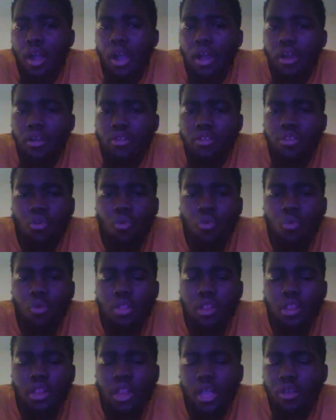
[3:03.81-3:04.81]
I don't know
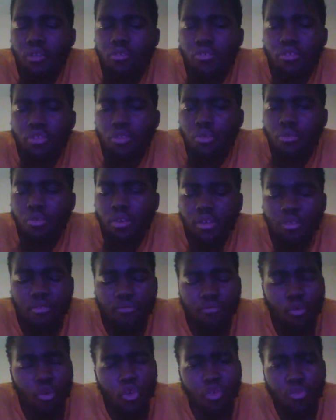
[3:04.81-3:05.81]
what the Lakers are doing as
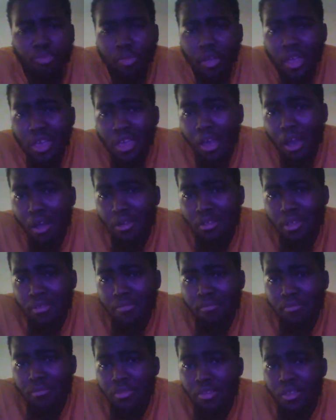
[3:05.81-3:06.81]
far as play calling,
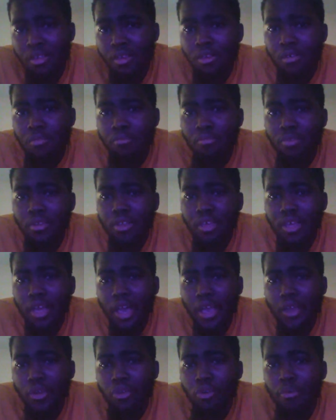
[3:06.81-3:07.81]
but they
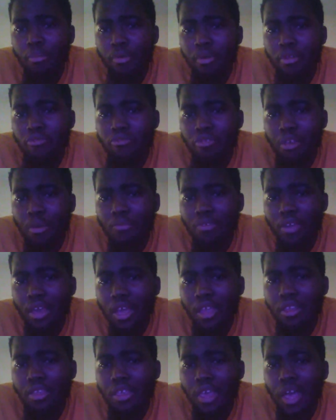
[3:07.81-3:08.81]
got to do a better job of
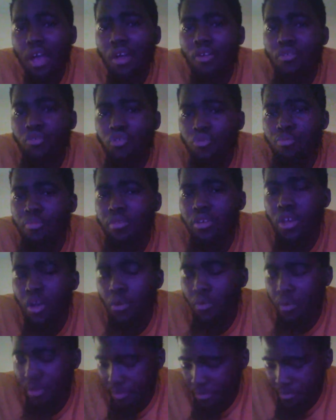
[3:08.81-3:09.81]
getting Kyle Kuzma
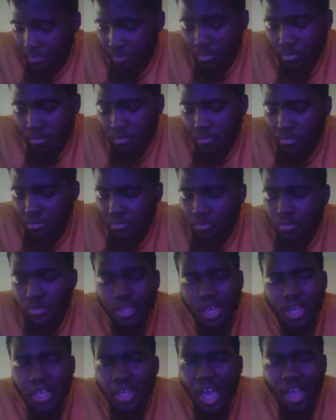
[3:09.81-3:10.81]
going.
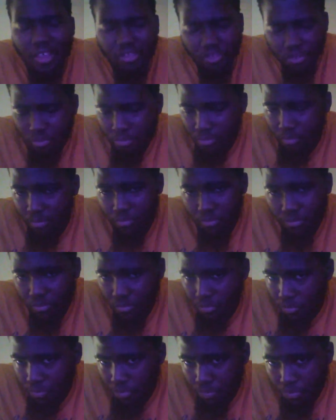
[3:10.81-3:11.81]
They got to.
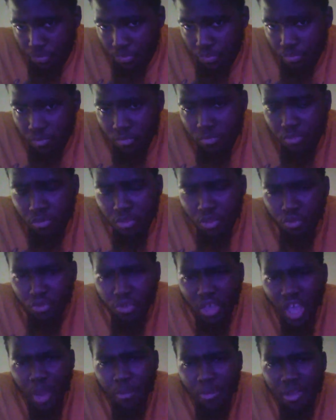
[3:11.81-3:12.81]
You
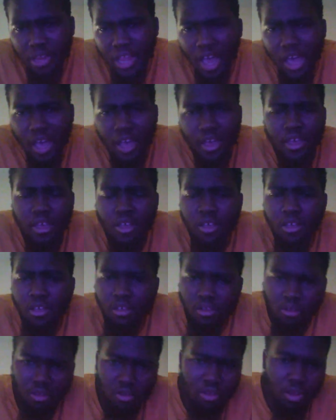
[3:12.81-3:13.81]
can't rely
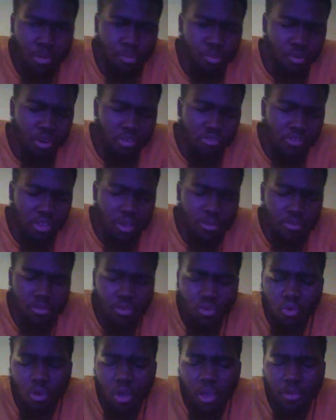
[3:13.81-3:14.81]
on LeBron James to
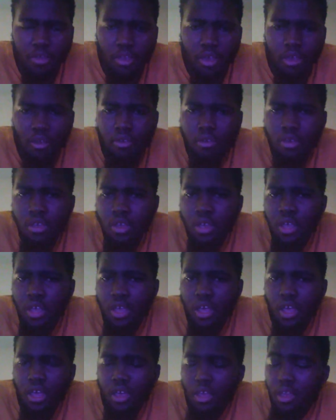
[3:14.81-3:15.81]
go out there
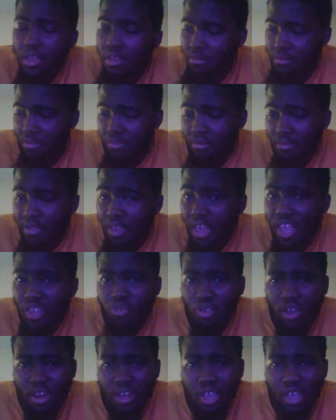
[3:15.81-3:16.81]
and
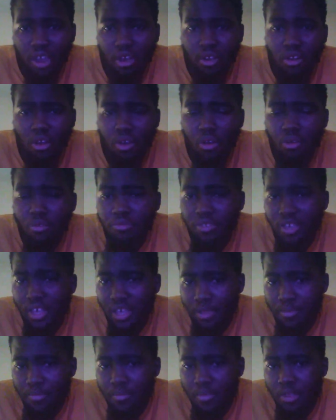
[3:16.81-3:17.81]
try to carry the whole
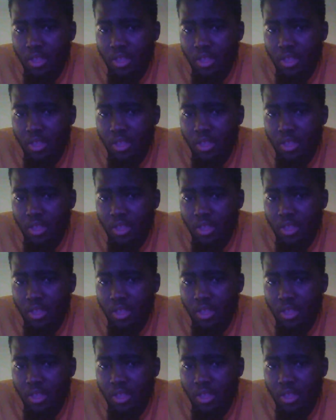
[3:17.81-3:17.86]
team.